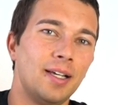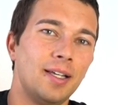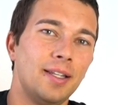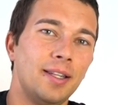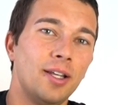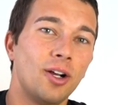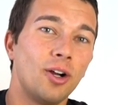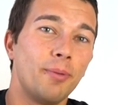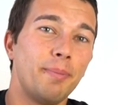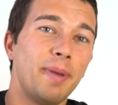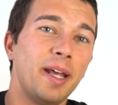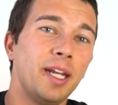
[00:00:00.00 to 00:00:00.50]

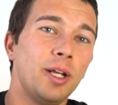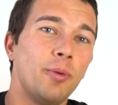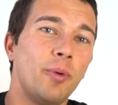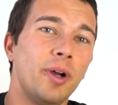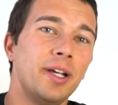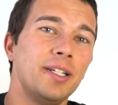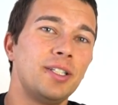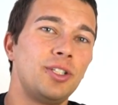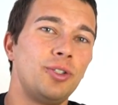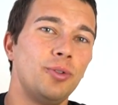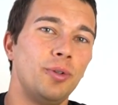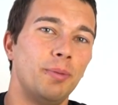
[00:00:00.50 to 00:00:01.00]
There are many
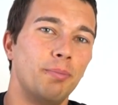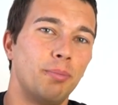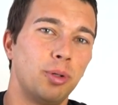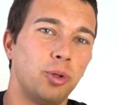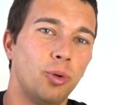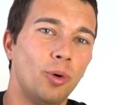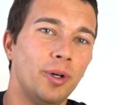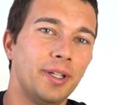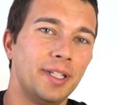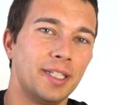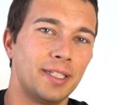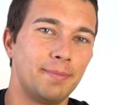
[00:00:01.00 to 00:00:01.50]
ways to
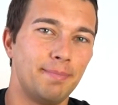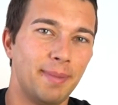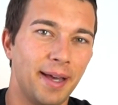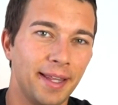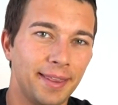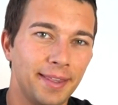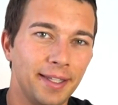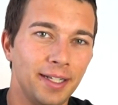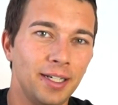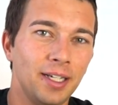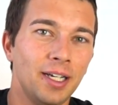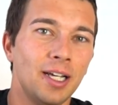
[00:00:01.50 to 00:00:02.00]
employ this
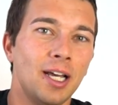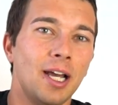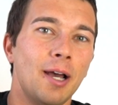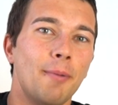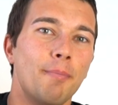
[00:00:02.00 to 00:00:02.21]
method,